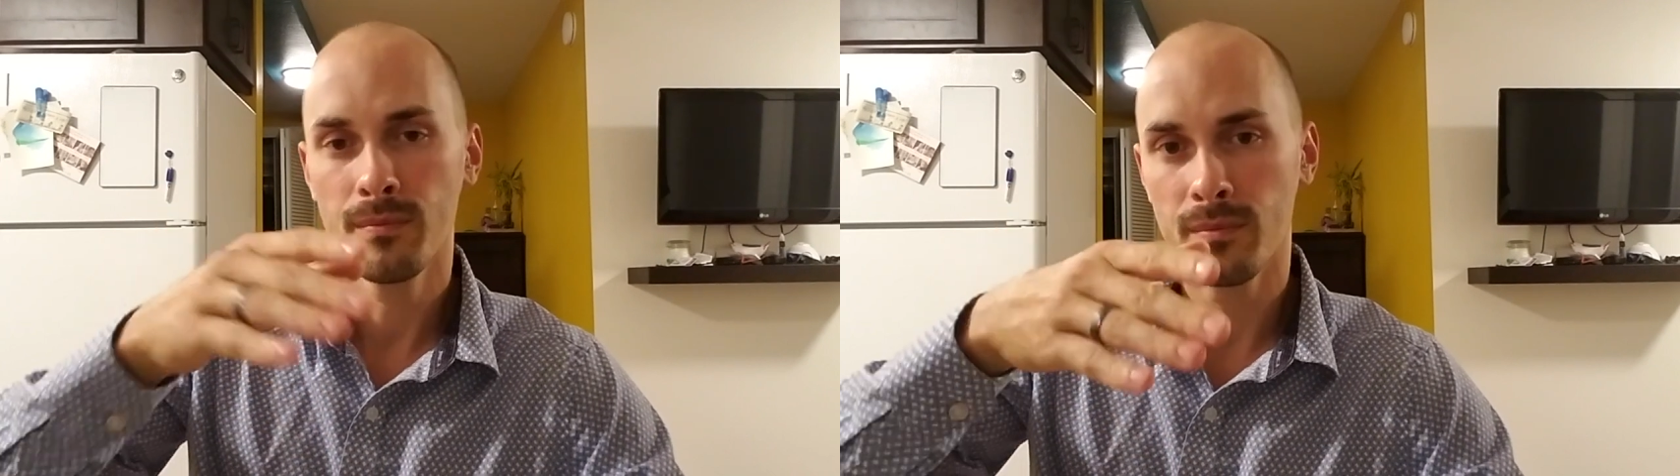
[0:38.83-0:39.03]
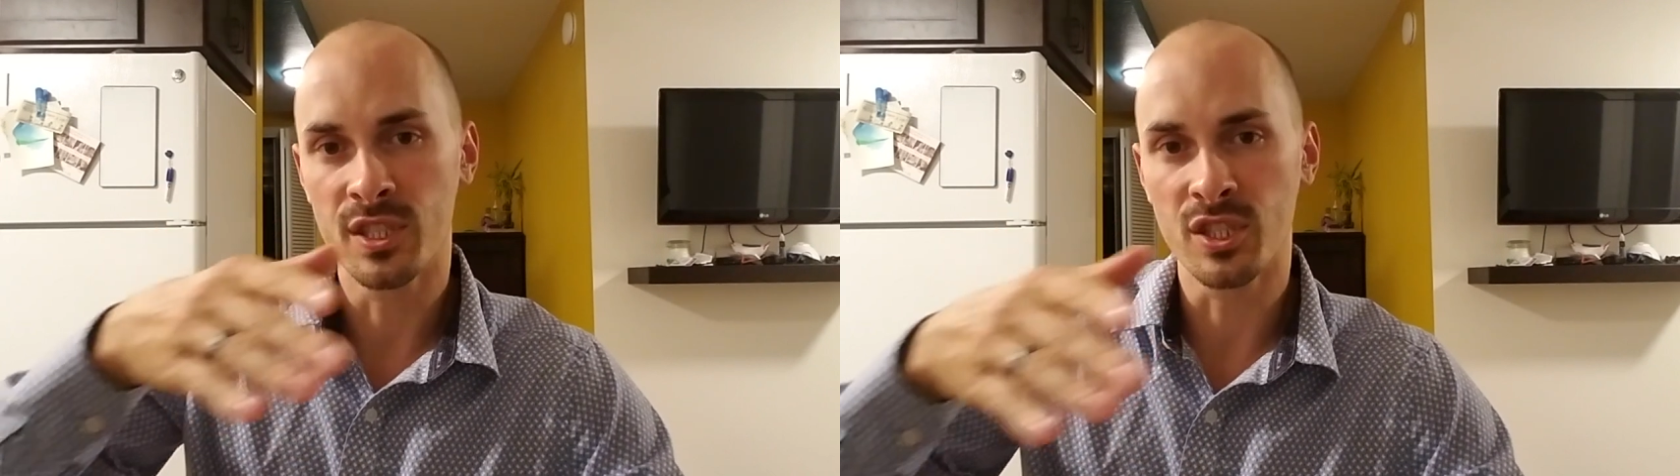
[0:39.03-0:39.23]

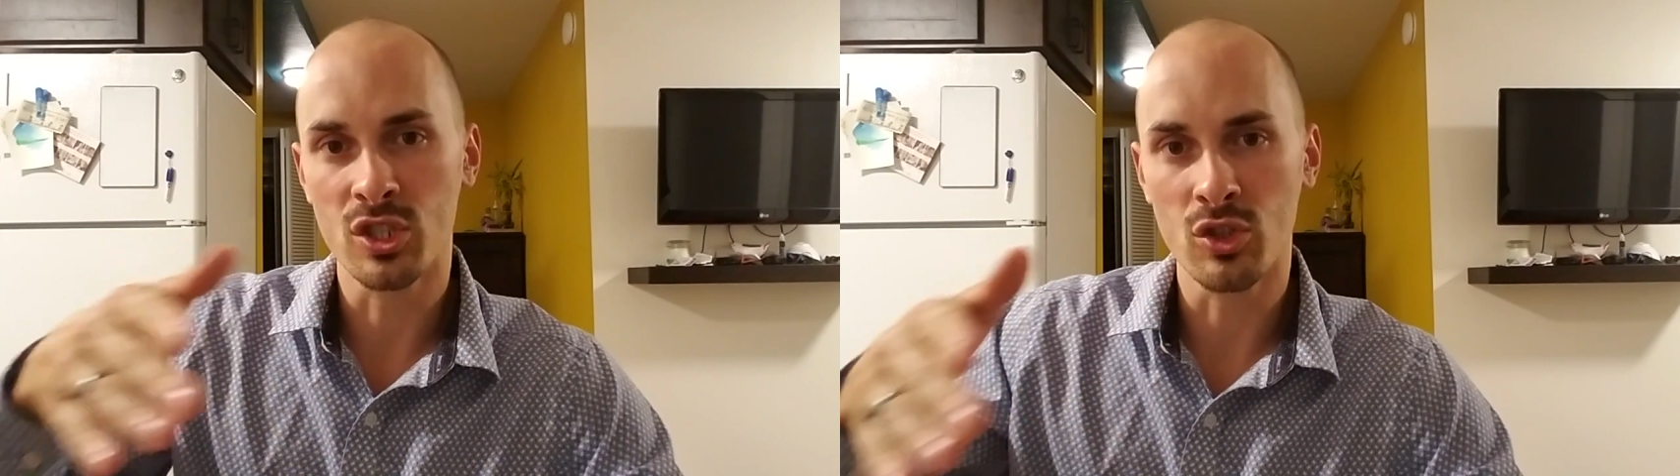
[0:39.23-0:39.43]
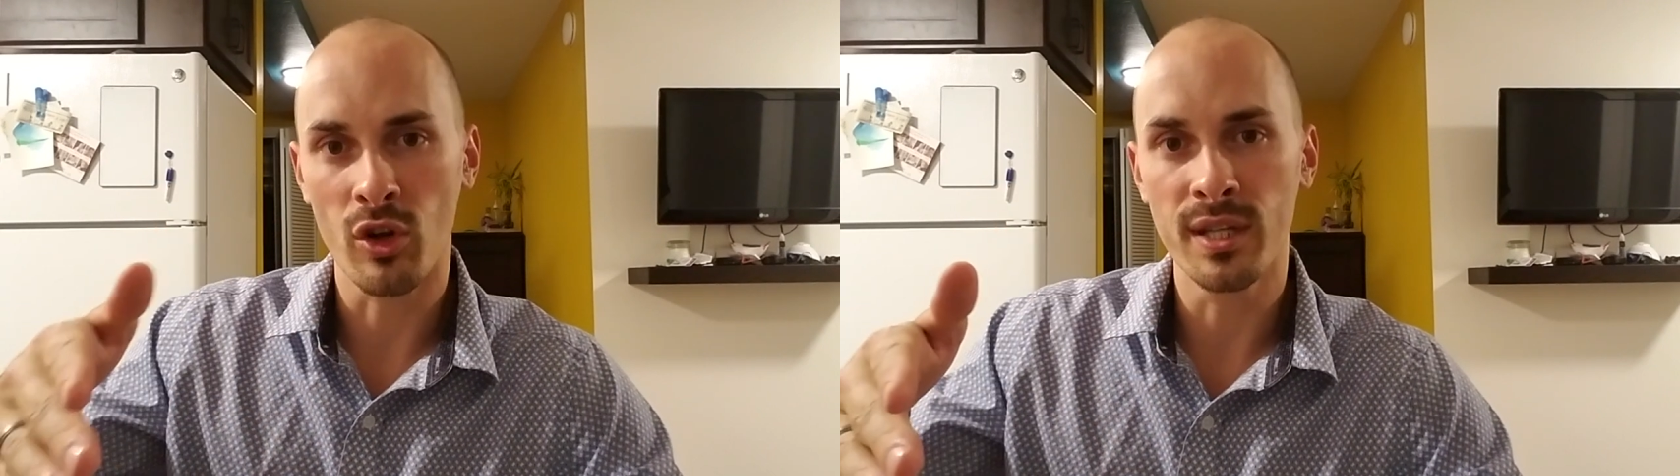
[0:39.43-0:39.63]

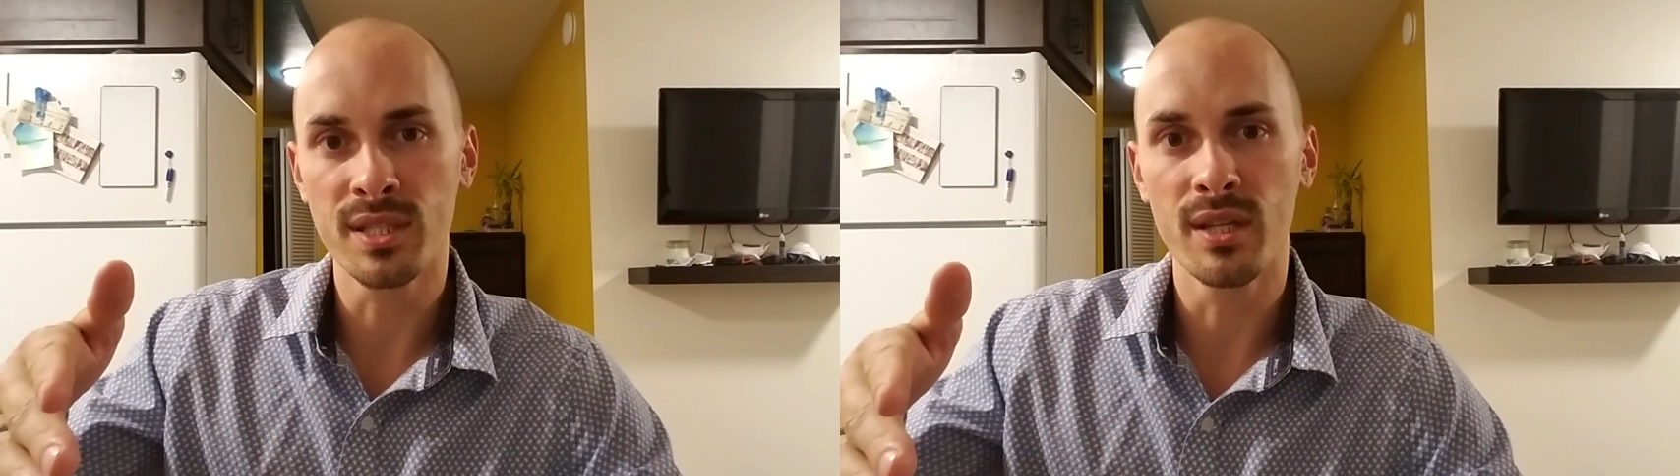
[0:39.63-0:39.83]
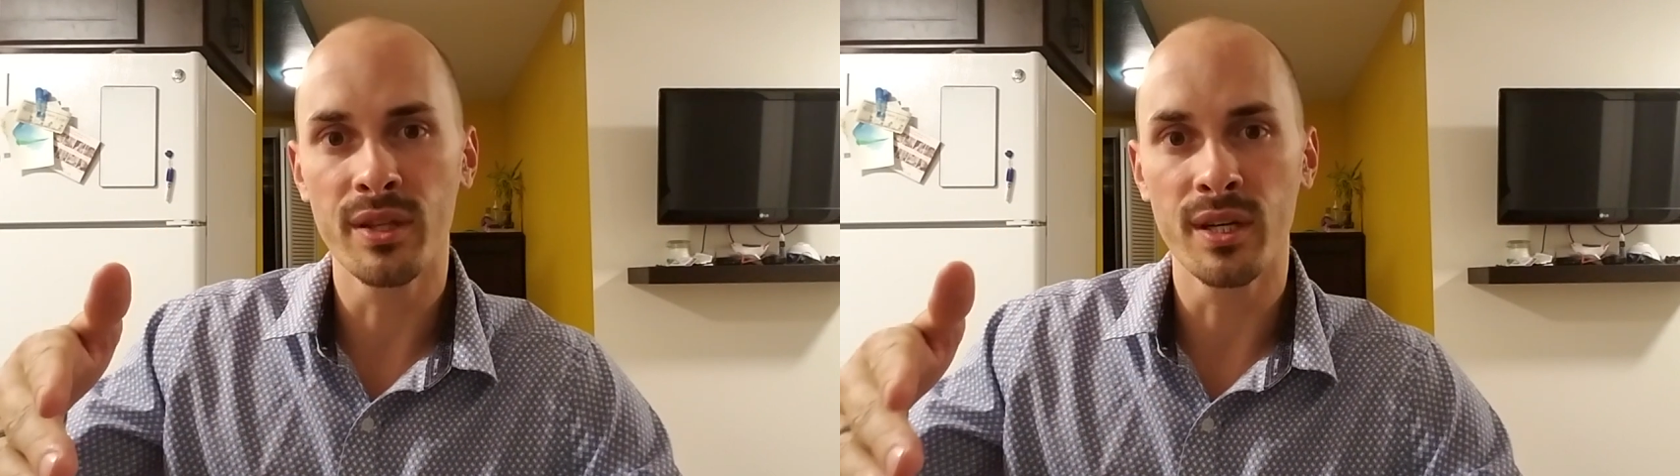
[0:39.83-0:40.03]

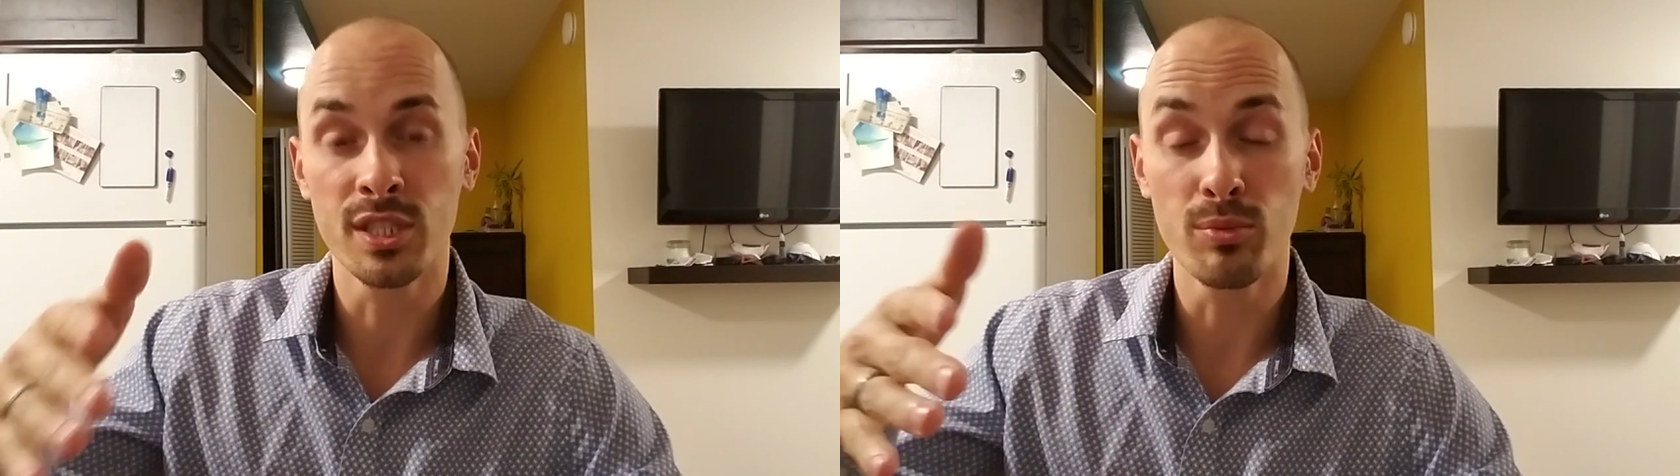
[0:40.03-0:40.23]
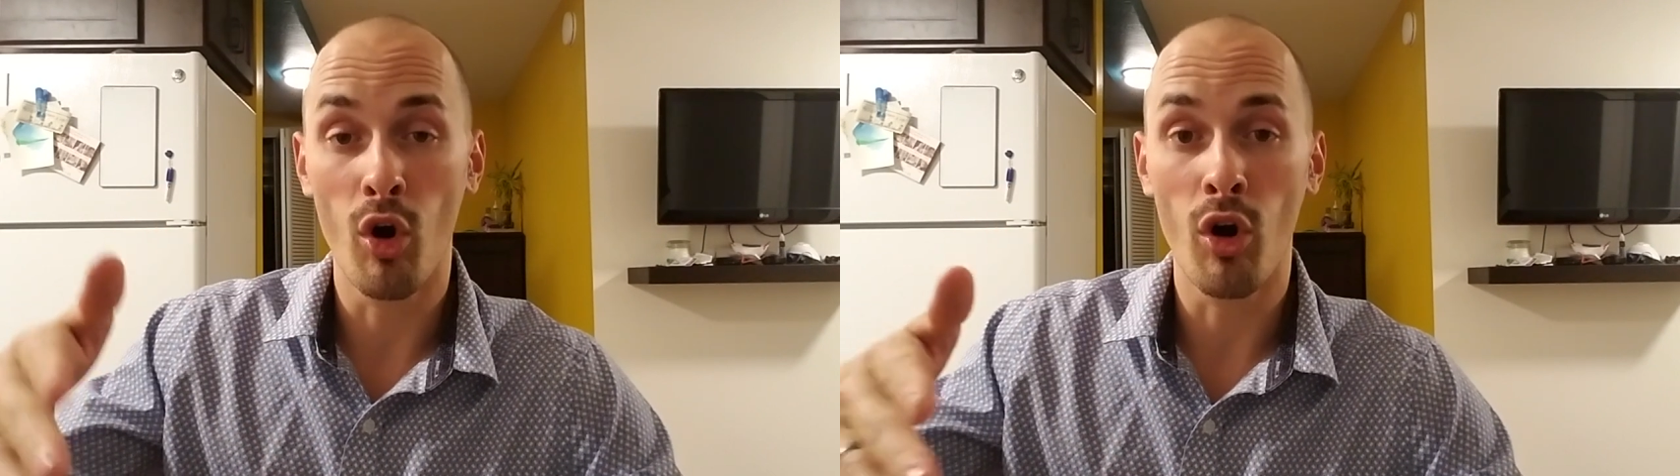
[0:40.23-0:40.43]
destroys the
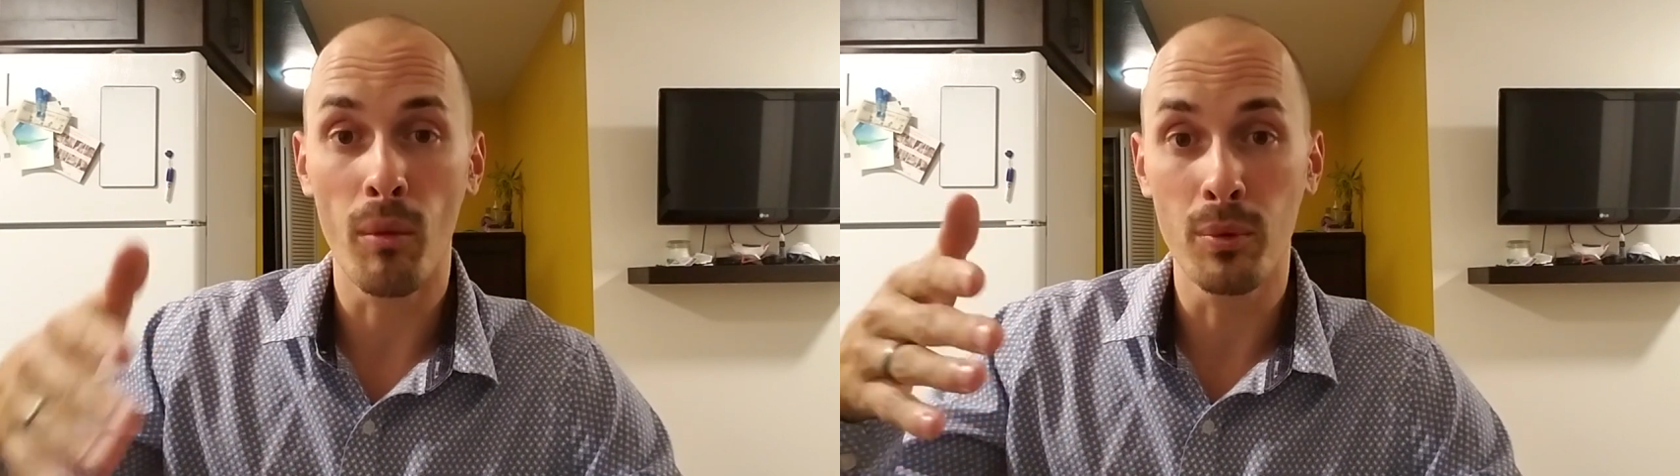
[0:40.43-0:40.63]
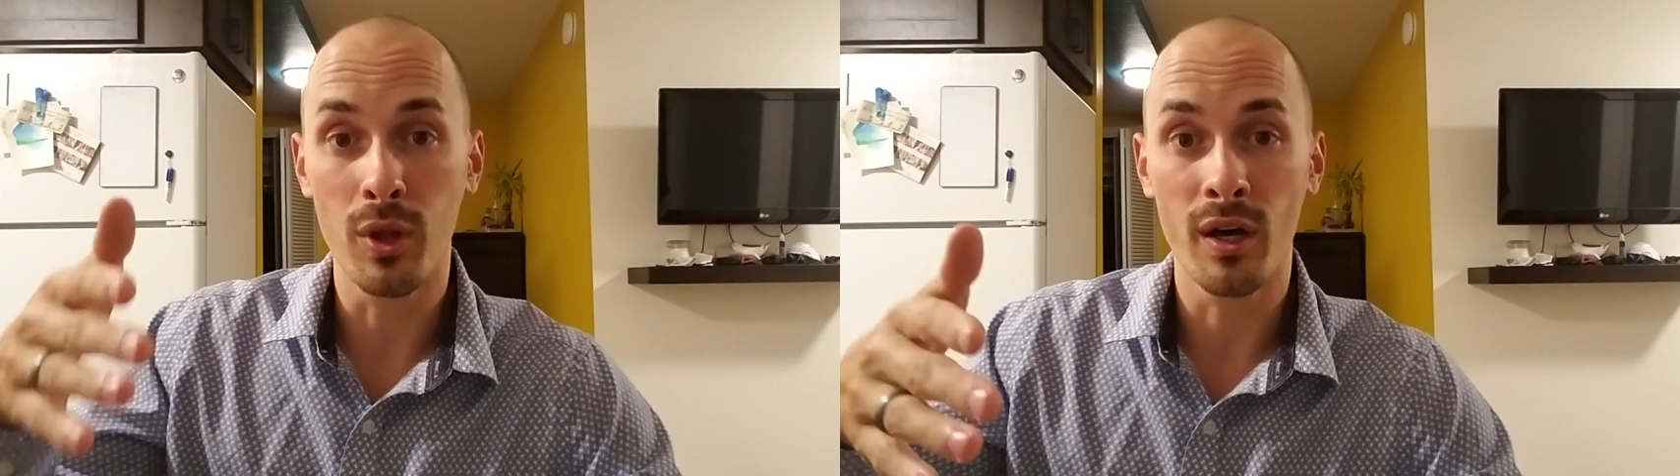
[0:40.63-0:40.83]
small
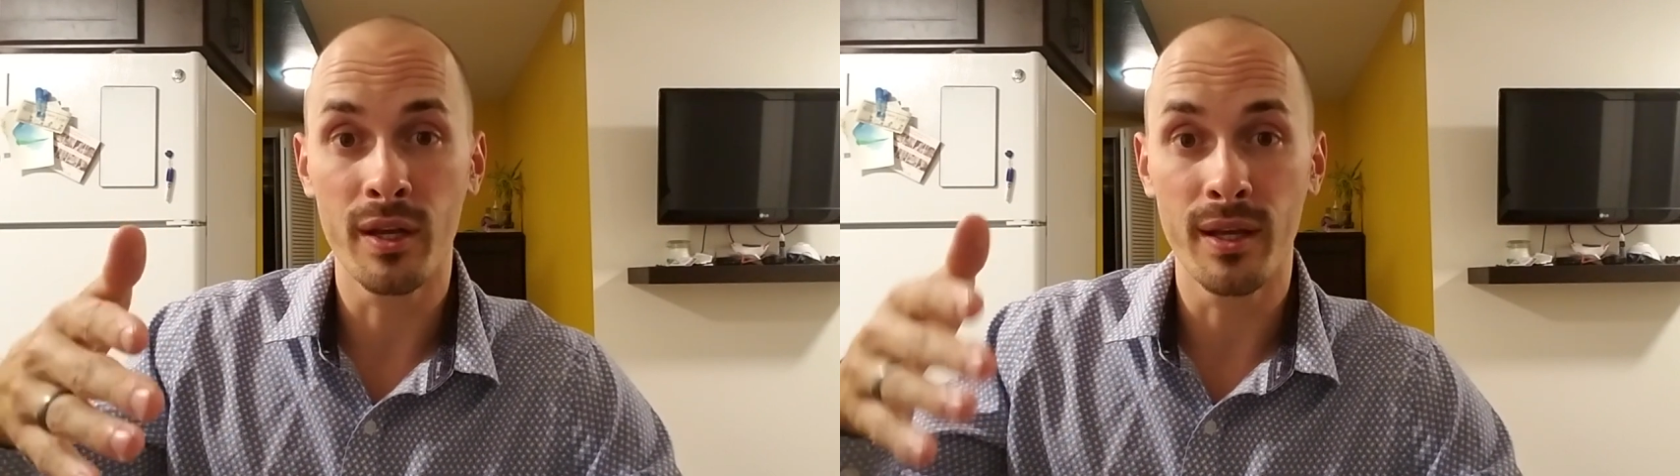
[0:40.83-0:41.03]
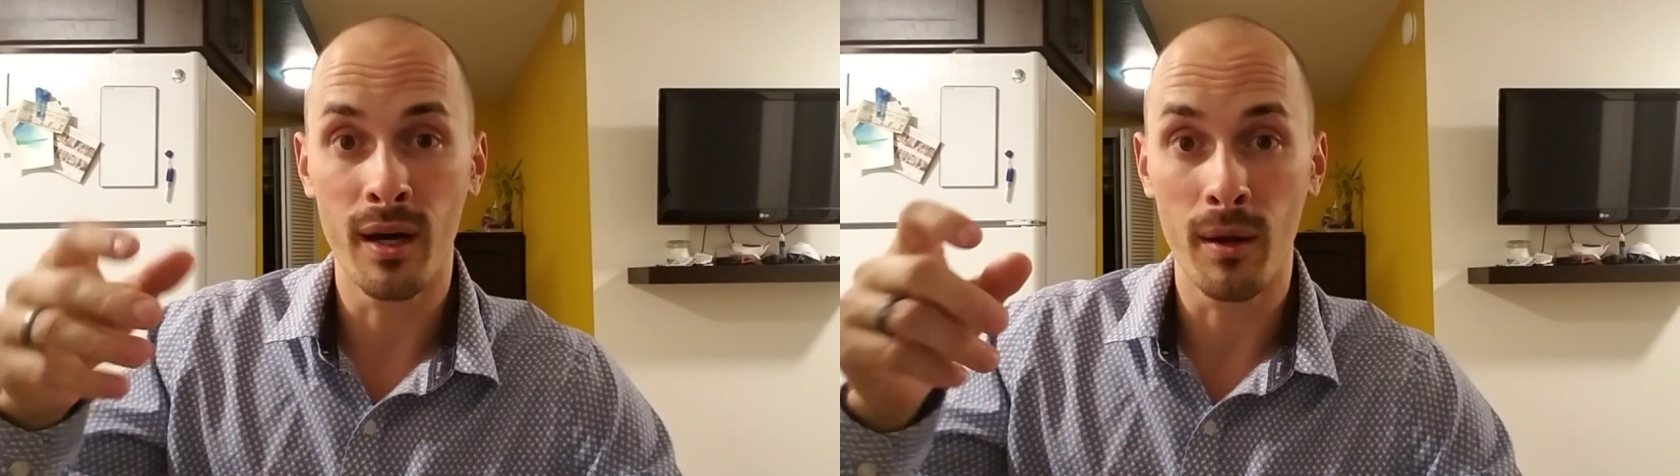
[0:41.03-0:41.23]

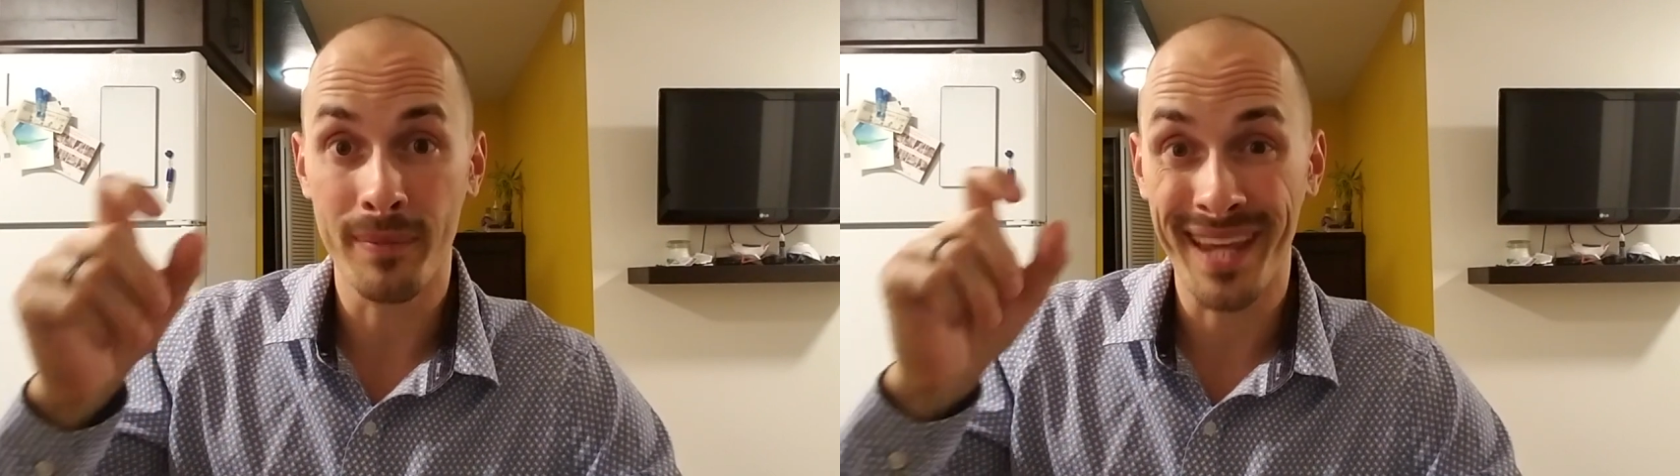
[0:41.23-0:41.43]
blood um,